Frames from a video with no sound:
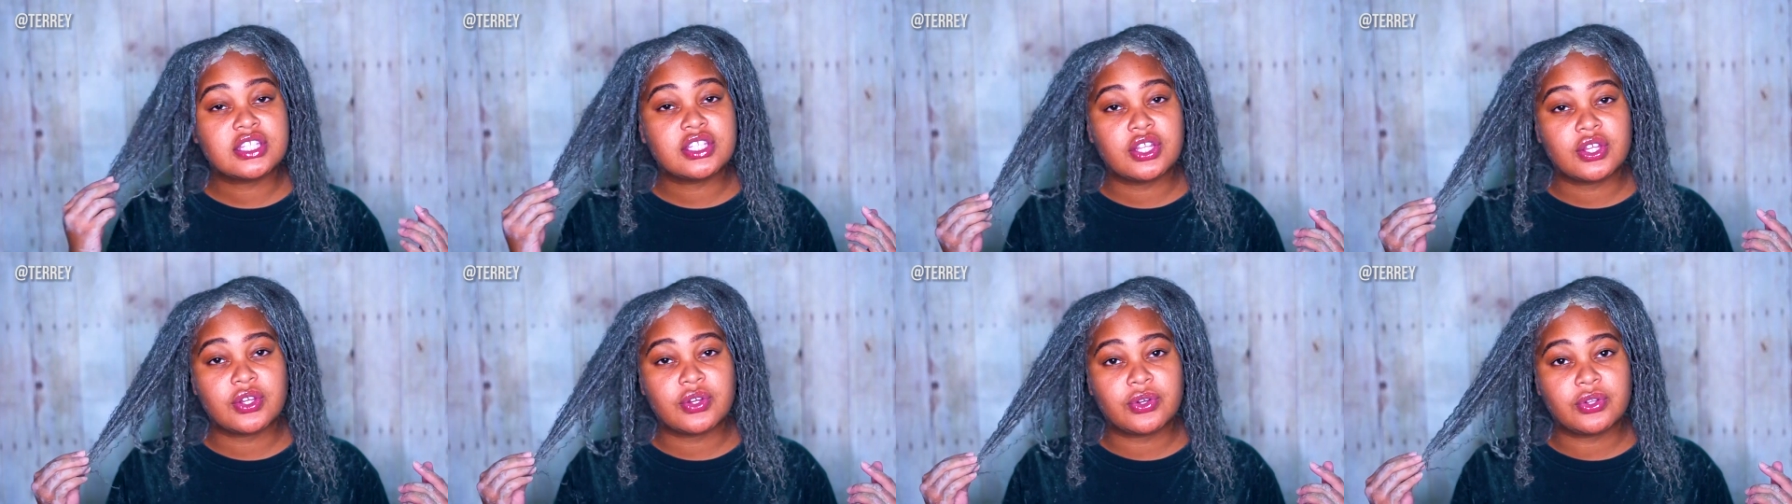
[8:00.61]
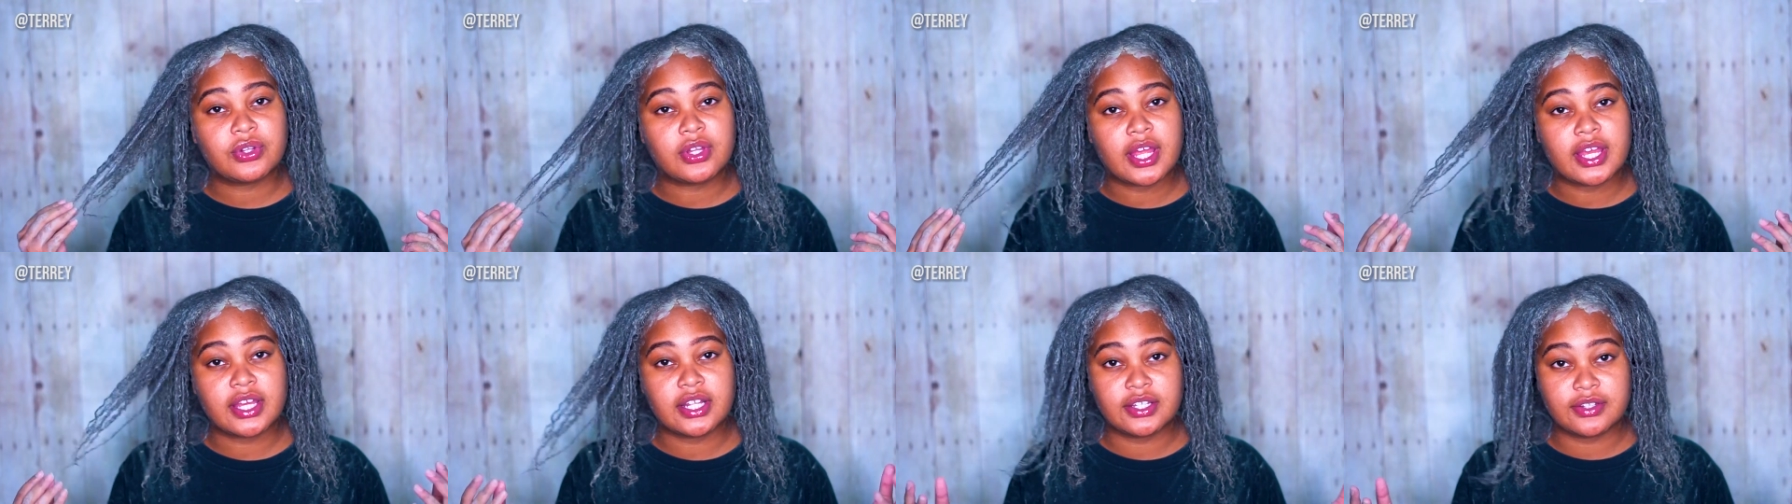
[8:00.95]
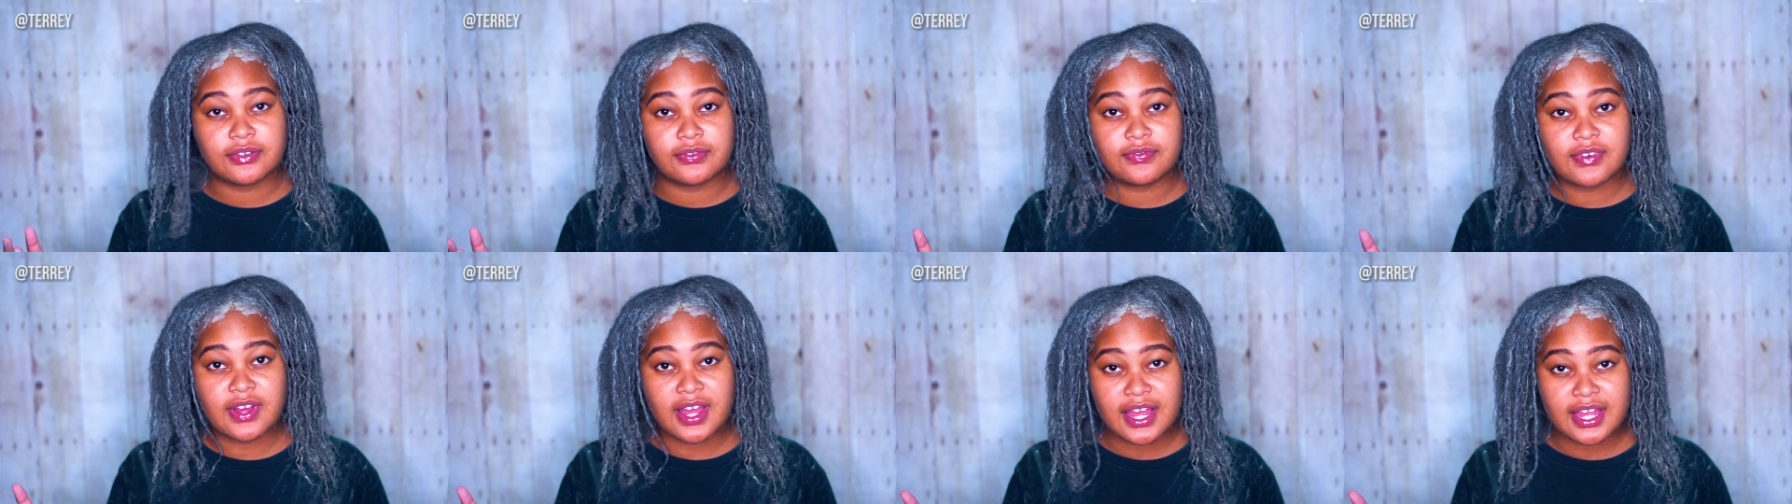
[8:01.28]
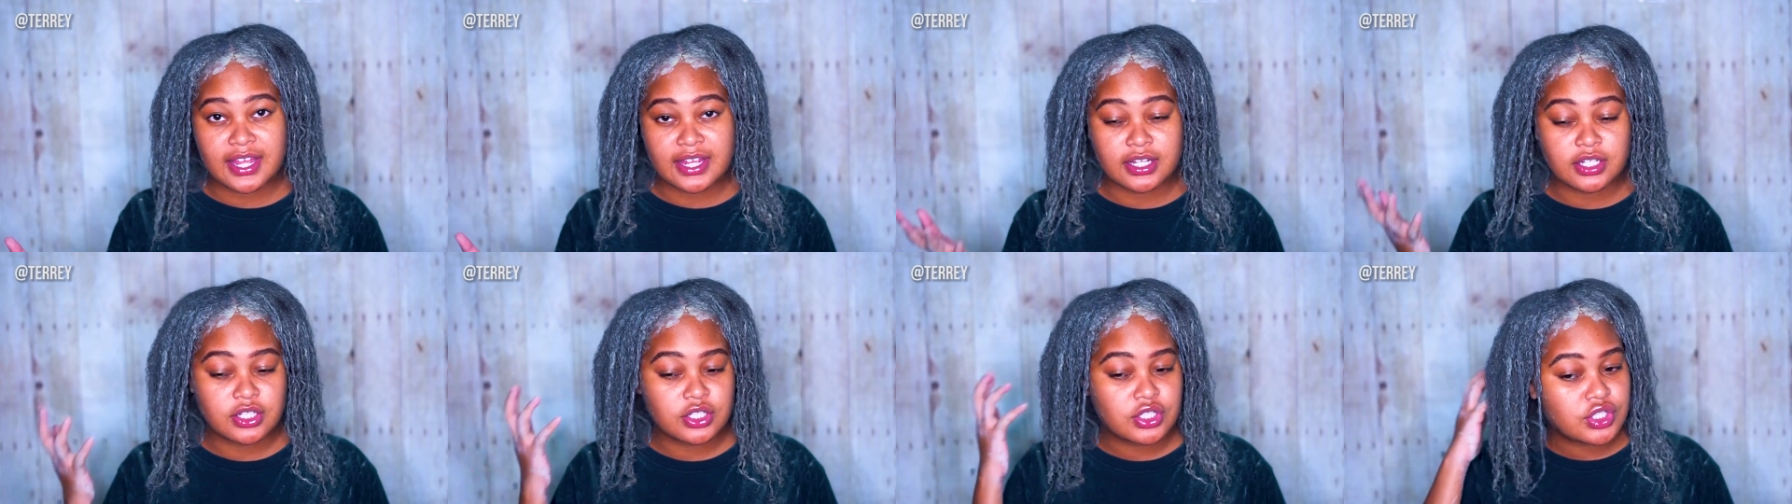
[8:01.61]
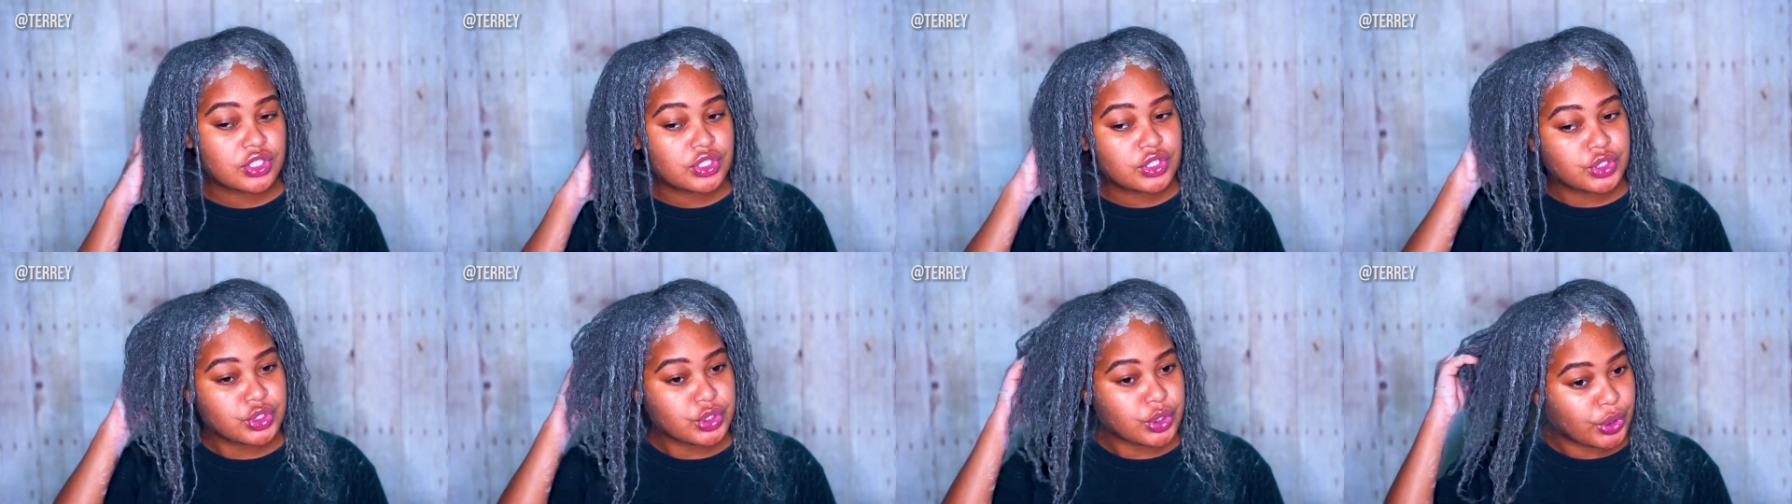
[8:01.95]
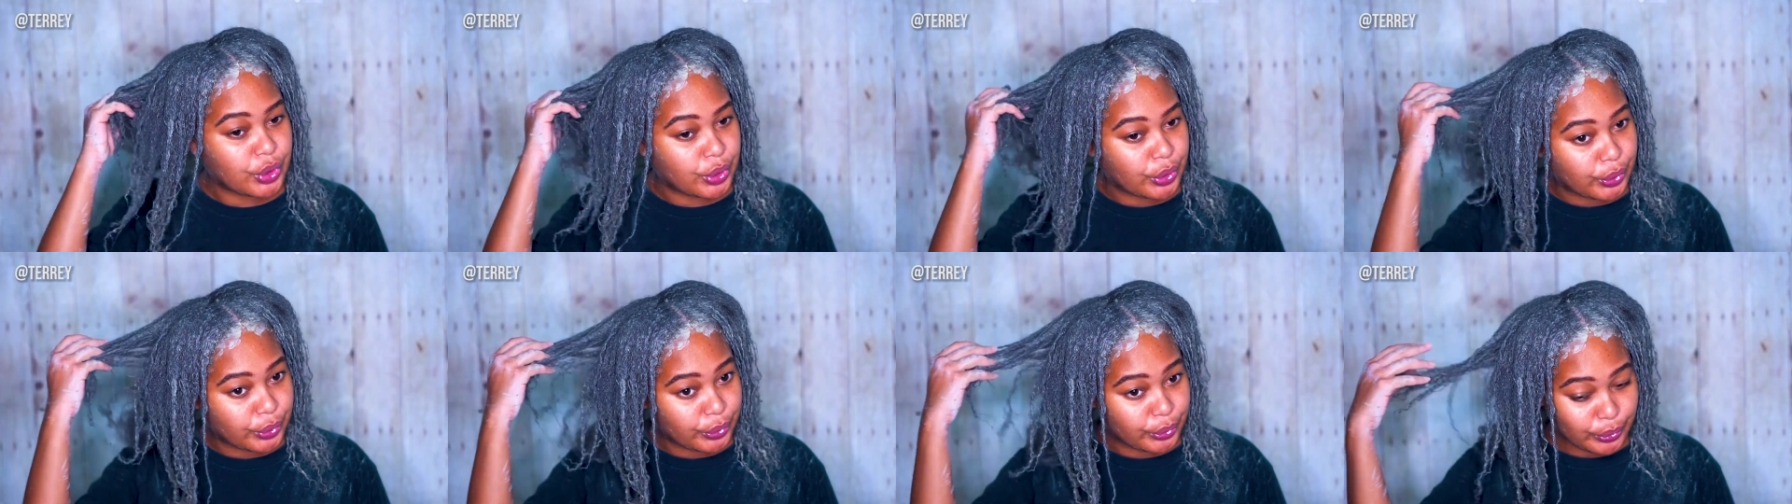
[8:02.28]
still like defined.
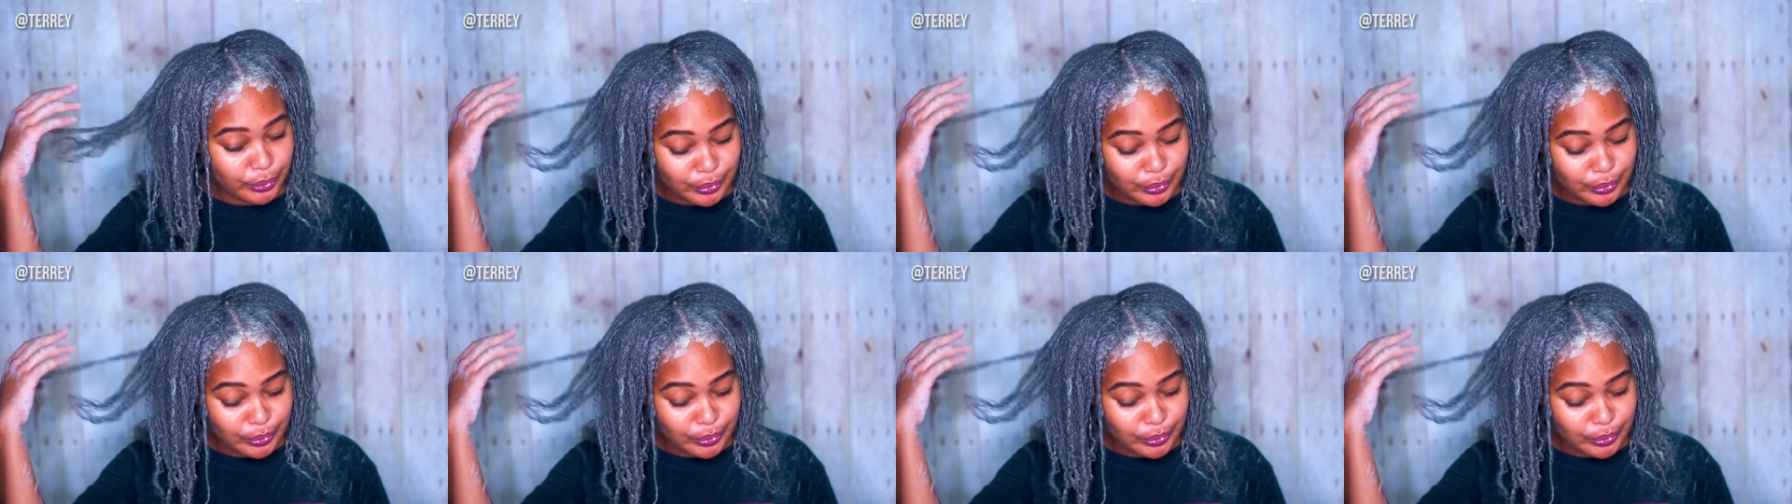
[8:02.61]
So